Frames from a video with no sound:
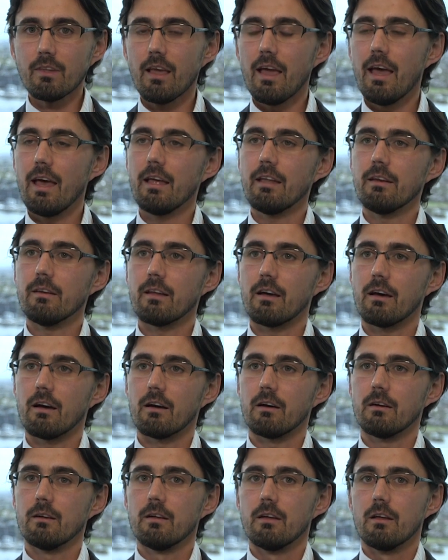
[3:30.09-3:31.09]
and
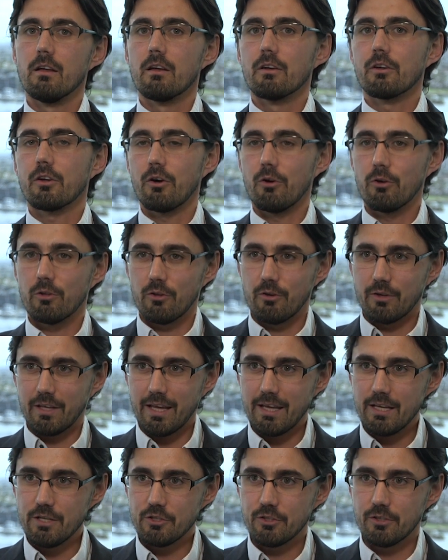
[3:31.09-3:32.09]

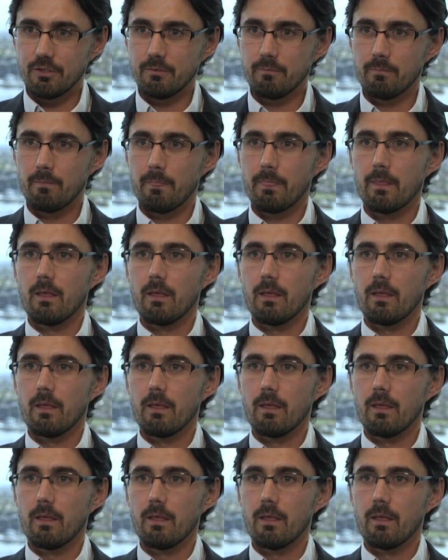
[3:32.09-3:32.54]
co-location,